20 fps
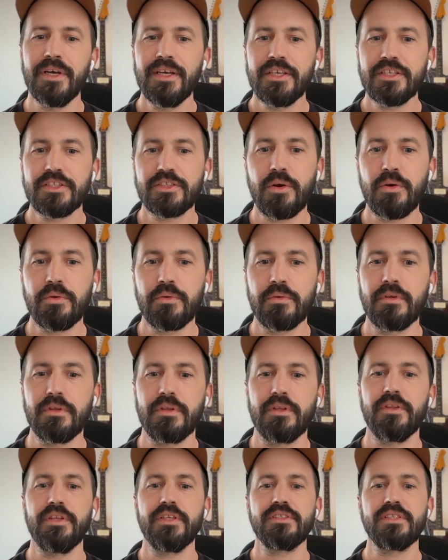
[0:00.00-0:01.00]
So
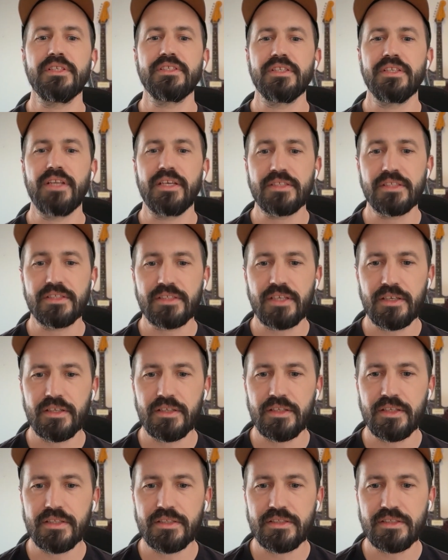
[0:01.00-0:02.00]
this isn't
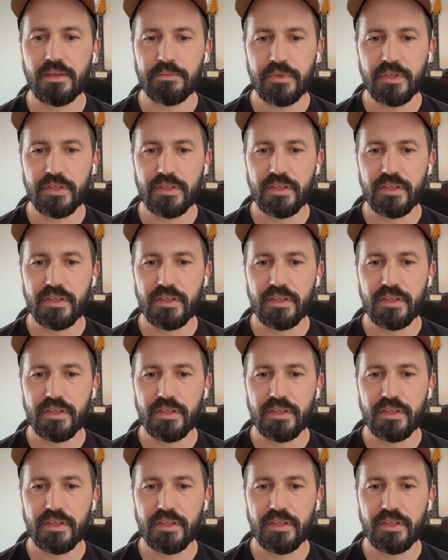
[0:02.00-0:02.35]
necessarily something